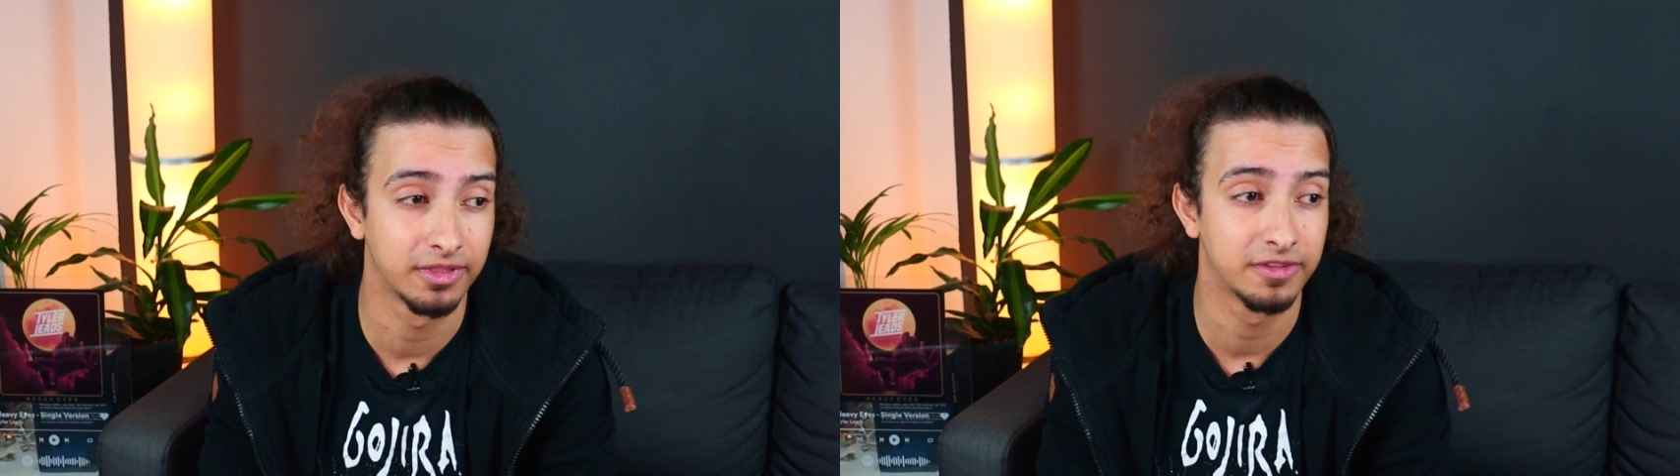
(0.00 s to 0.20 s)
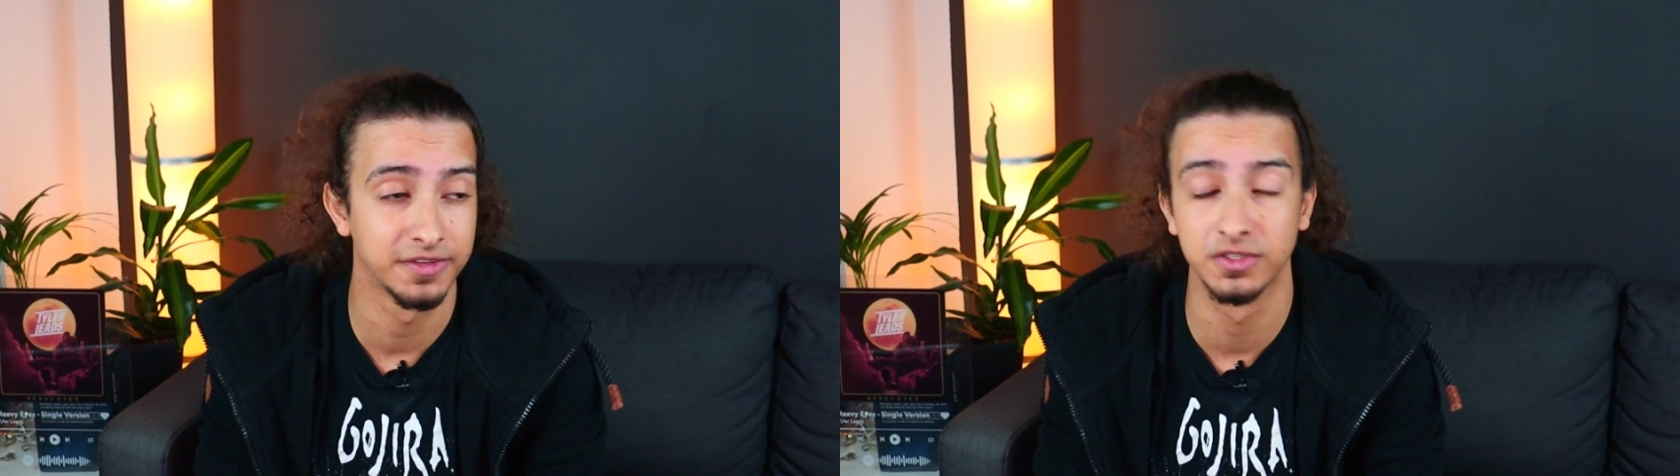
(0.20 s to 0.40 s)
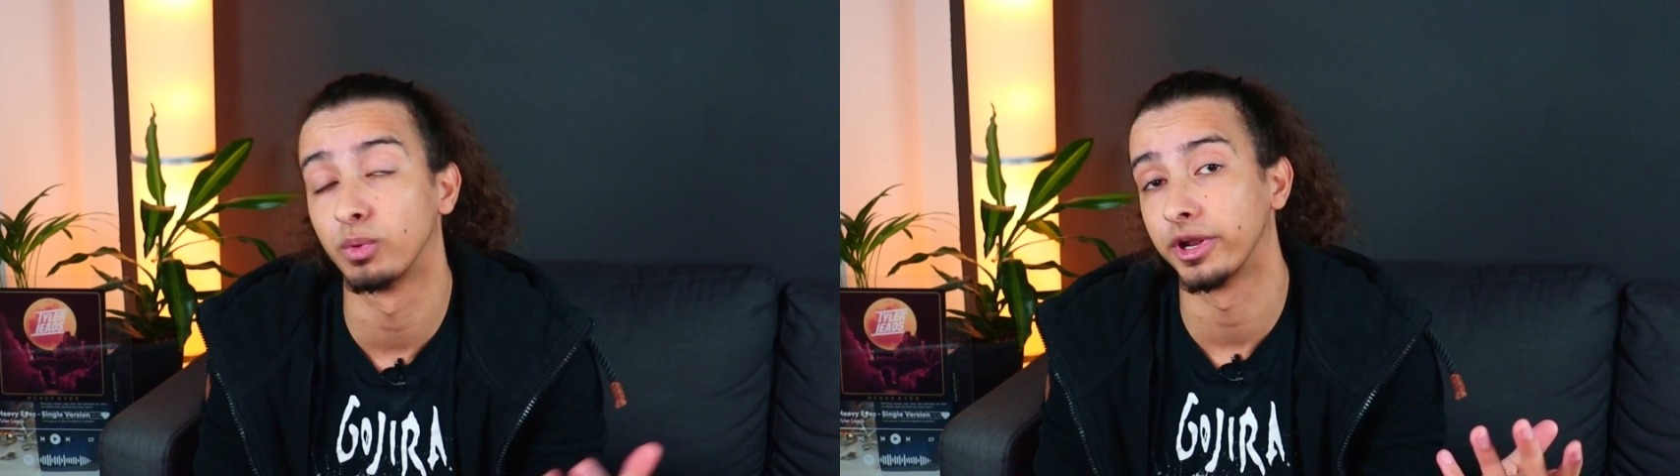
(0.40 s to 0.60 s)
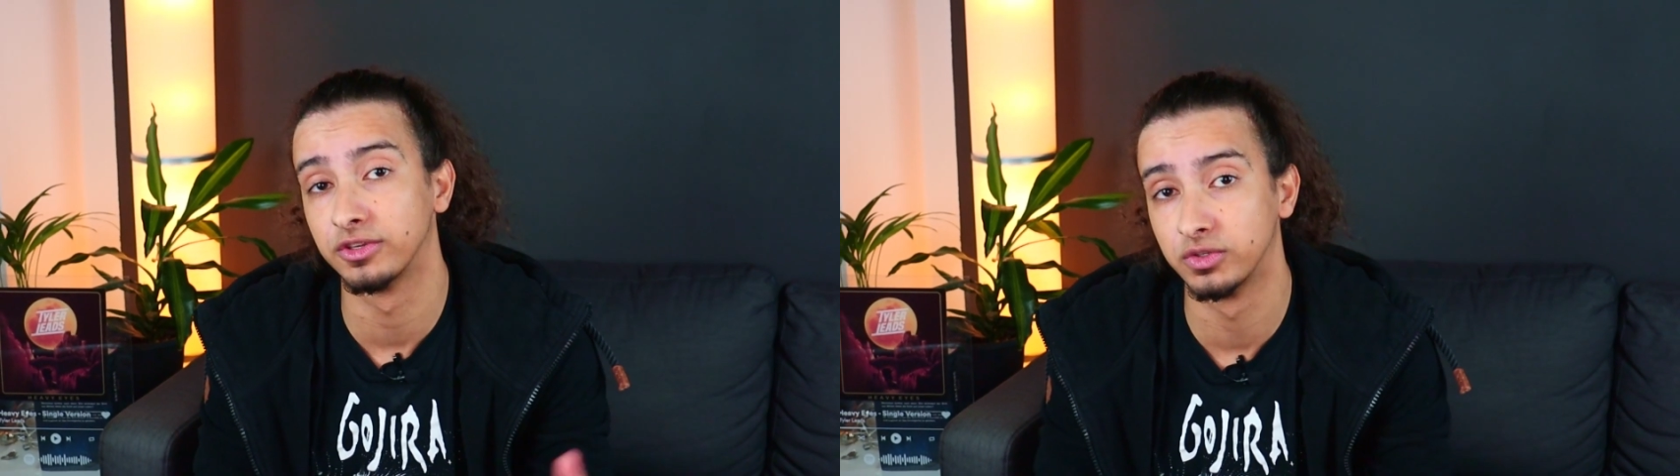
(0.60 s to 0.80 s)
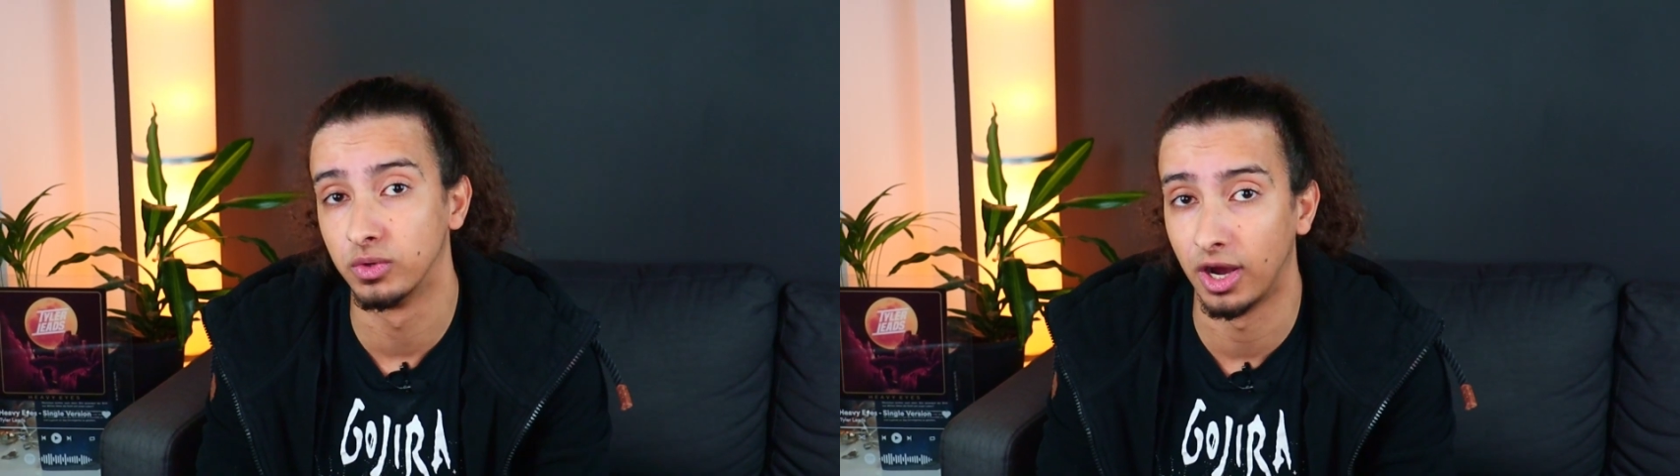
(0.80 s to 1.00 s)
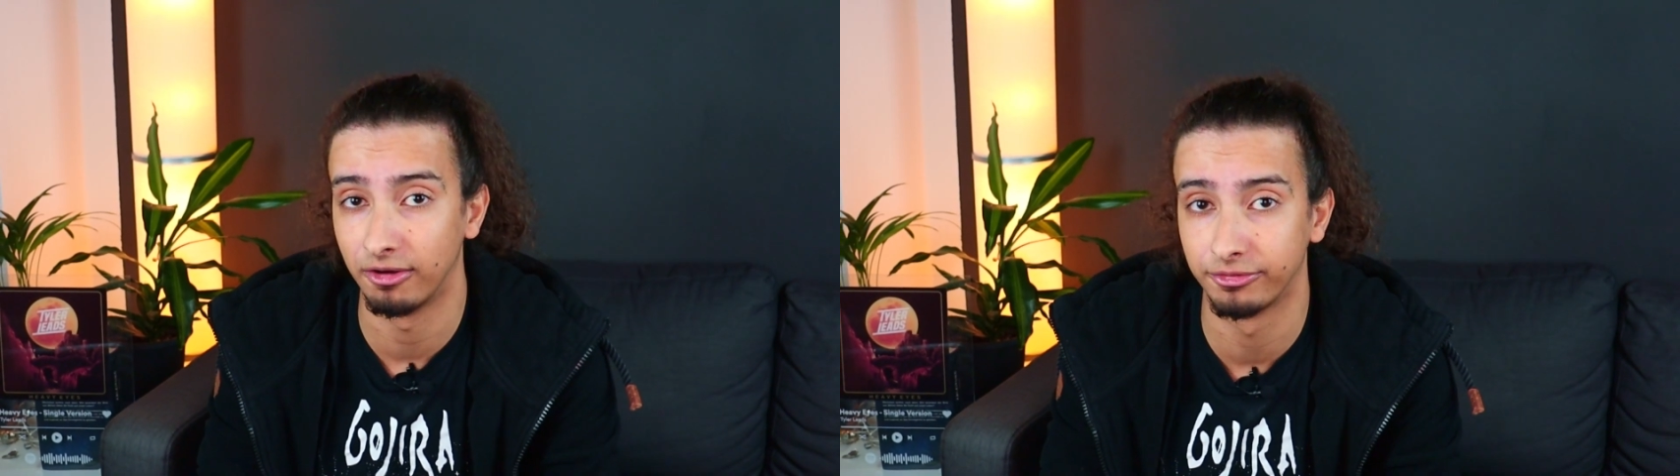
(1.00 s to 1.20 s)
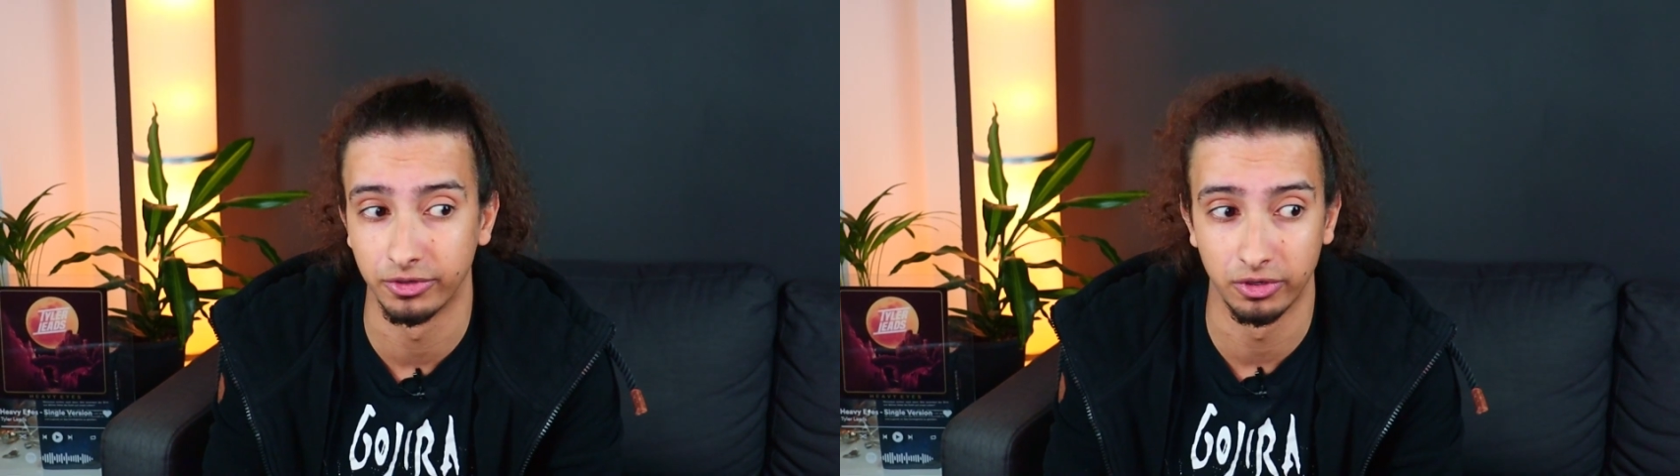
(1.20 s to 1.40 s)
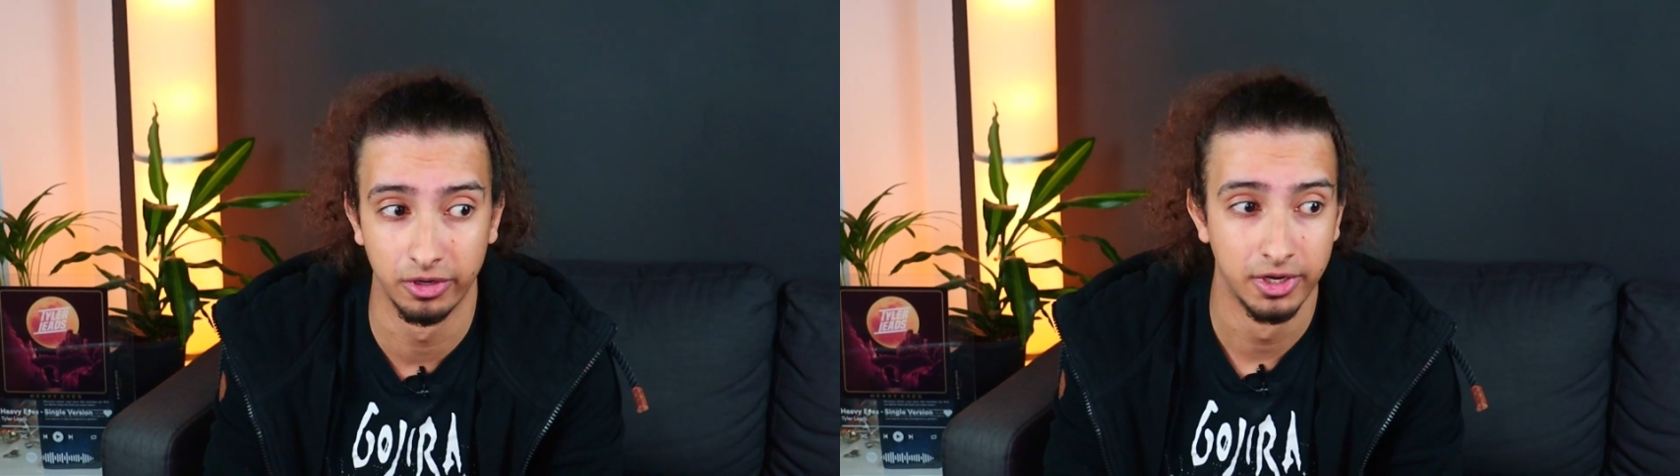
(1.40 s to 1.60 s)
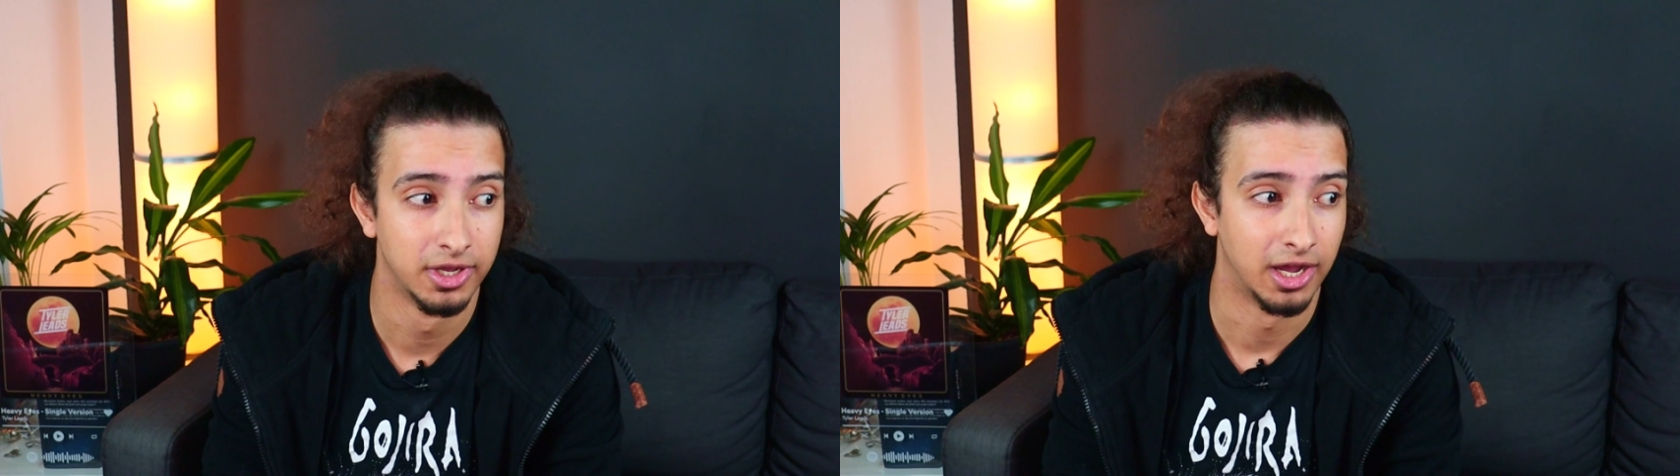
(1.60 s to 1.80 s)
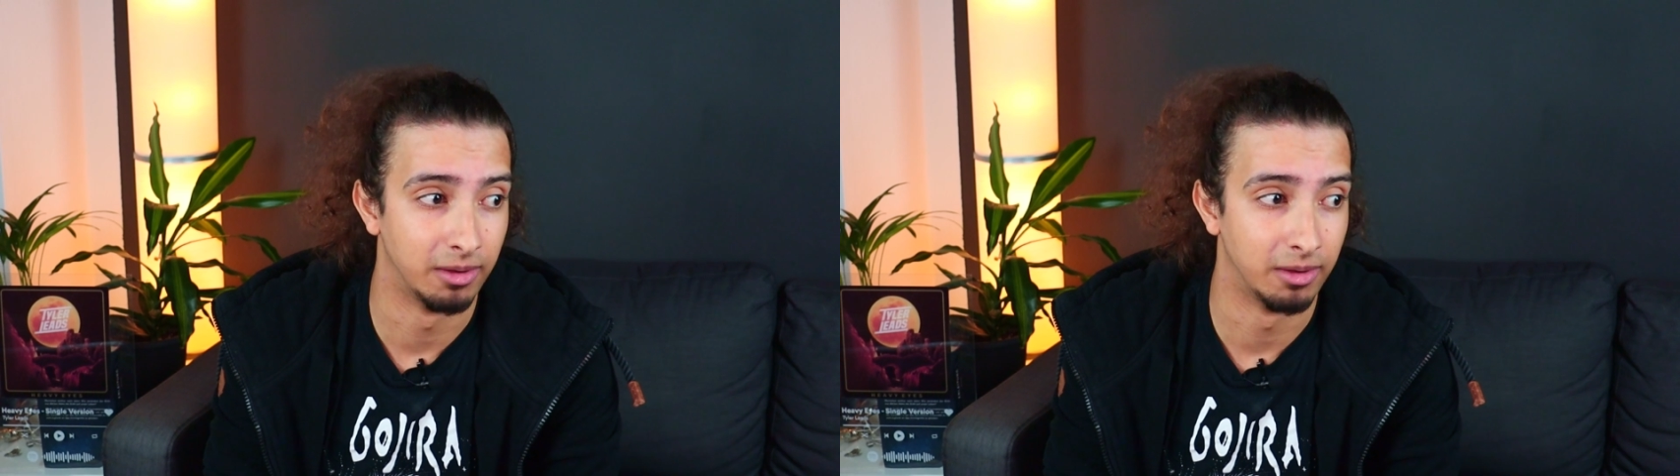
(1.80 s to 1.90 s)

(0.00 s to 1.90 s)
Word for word: and this is what I do after